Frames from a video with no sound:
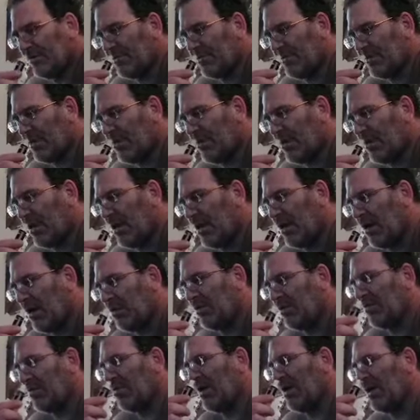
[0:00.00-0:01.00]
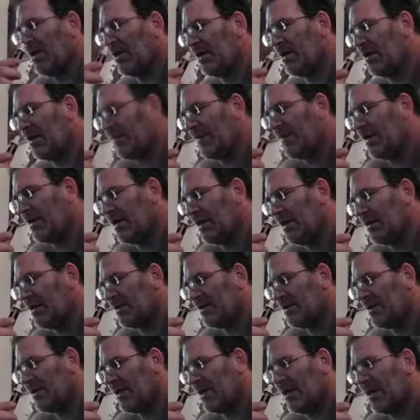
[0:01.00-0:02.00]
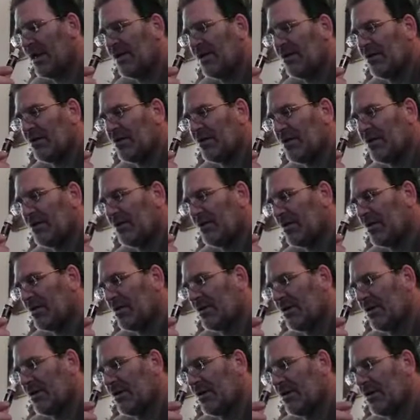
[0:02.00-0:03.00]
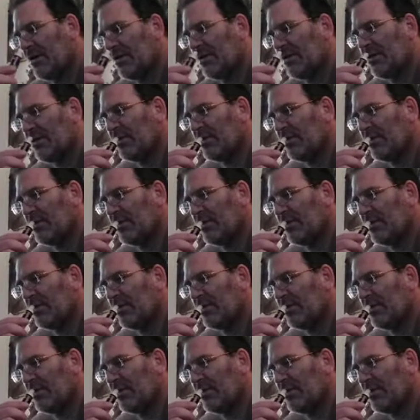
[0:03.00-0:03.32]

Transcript: No matter how repetitive it gets. Today there's no guitar.